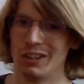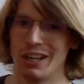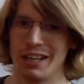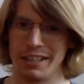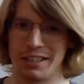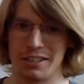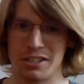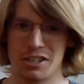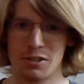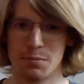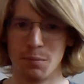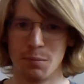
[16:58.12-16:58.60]
like
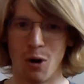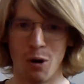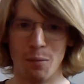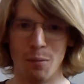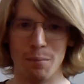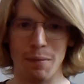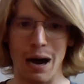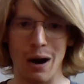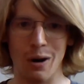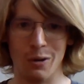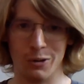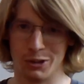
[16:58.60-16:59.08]
a small
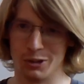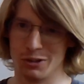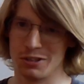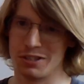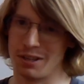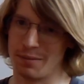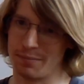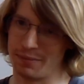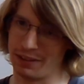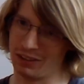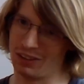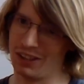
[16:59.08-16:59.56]
mound or
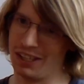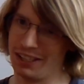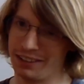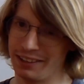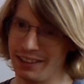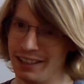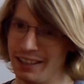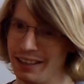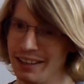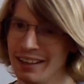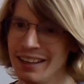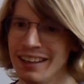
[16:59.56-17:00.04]
something like
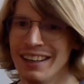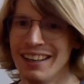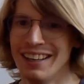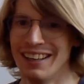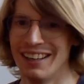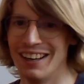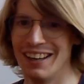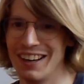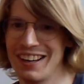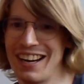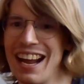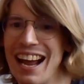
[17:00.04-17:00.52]
that.
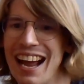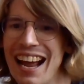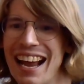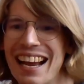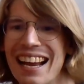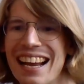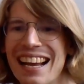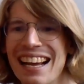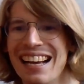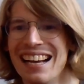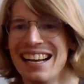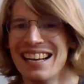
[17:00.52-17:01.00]

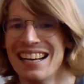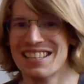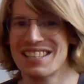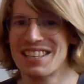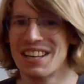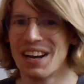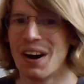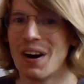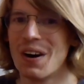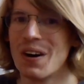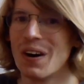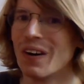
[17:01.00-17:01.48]
Okay,
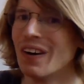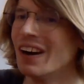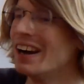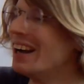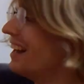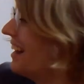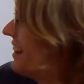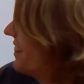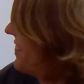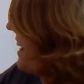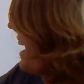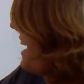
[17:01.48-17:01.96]
so
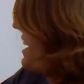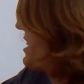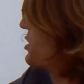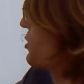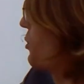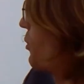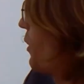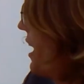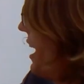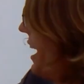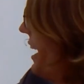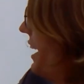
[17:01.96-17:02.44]
that's
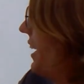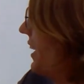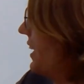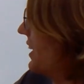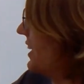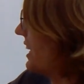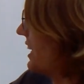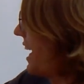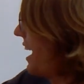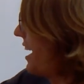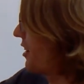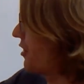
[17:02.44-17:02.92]
why a
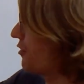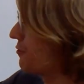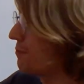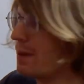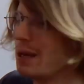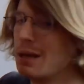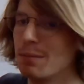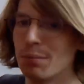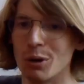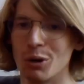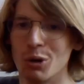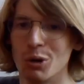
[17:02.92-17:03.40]
lot of
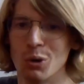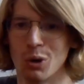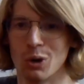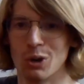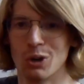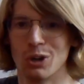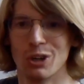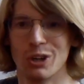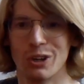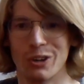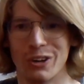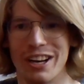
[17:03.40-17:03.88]
people who
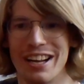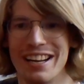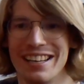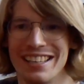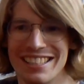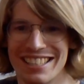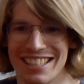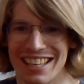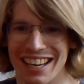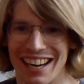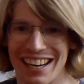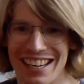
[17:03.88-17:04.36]
are learning
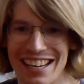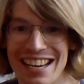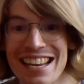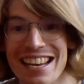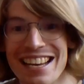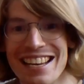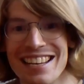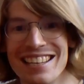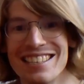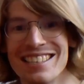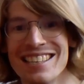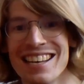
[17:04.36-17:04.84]

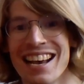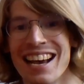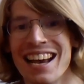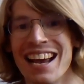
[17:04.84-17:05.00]
Chinese